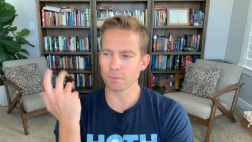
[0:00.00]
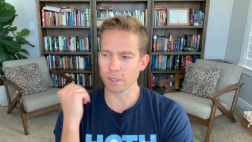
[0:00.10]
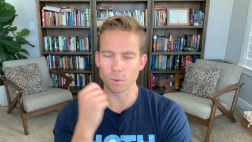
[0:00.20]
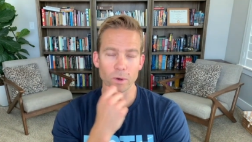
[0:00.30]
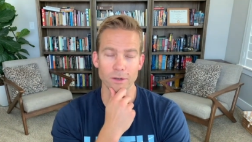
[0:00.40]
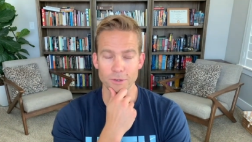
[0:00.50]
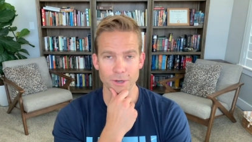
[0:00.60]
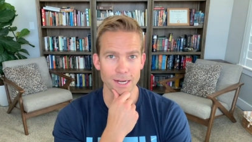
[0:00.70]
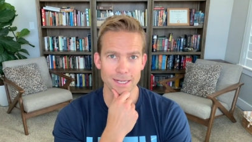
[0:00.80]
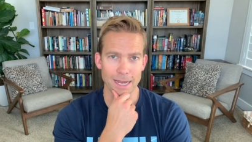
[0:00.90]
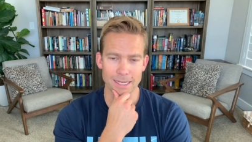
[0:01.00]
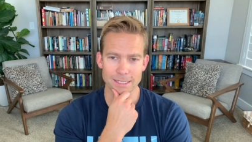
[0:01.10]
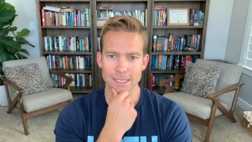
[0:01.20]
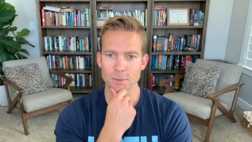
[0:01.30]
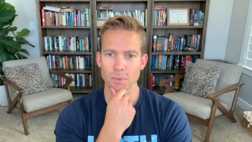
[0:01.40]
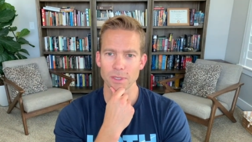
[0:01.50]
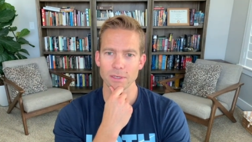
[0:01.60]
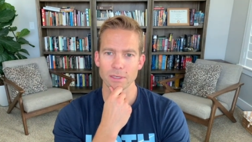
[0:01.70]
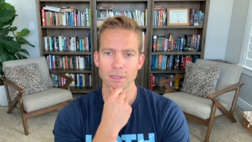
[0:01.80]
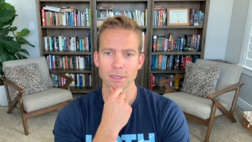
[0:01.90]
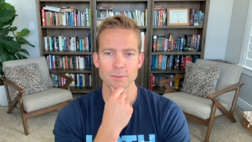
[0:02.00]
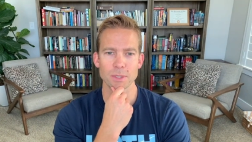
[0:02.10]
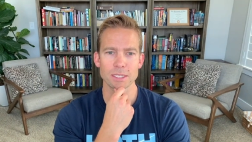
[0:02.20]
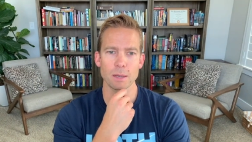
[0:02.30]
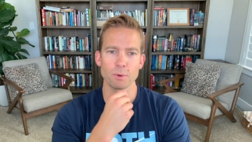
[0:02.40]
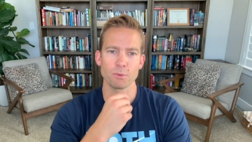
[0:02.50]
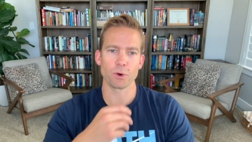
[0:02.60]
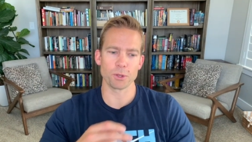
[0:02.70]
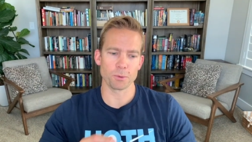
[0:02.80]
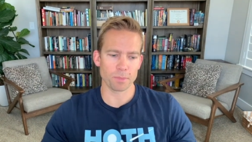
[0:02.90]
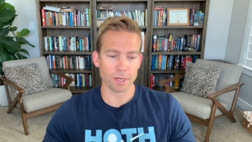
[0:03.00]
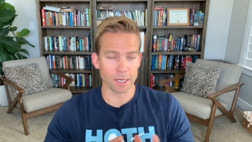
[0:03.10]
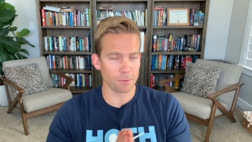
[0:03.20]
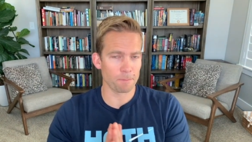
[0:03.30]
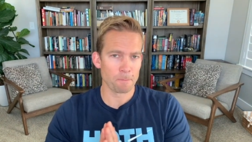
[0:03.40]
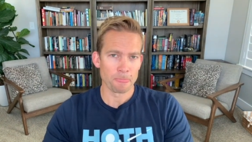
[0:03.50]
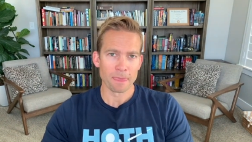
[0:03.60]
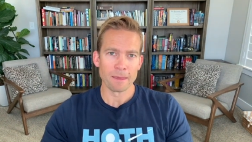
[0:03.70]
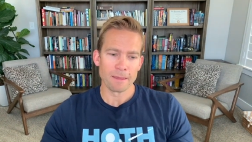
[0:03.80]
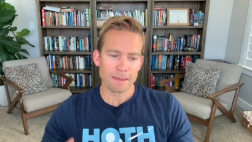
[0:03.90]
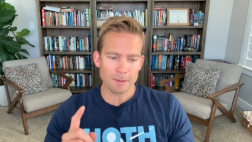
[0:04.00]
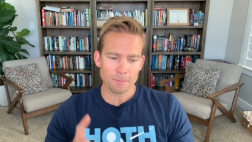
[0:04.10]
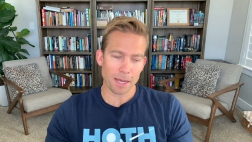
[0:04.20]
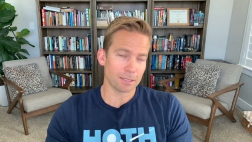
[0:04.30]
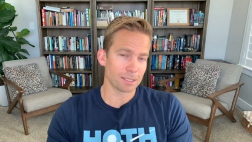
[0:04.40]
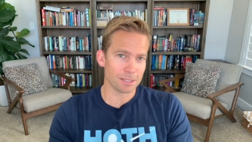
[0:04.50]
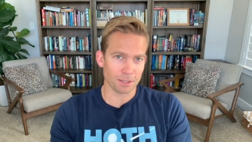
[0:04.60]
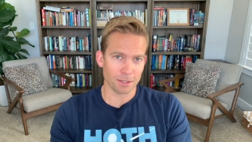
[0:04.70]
you know, whatever great task has been set before you. But anyway, Paladins at